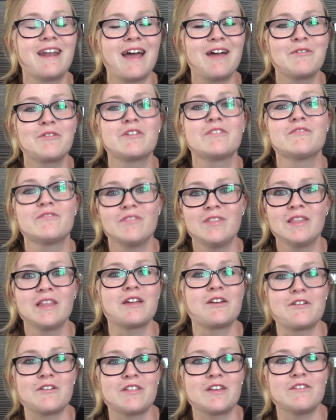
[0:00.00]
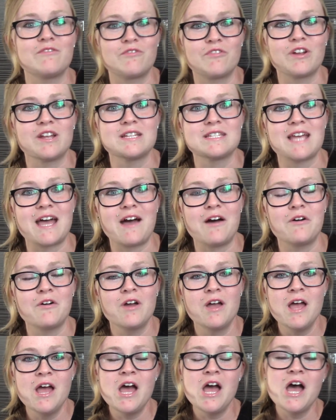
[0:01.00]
I would have literally freaked out.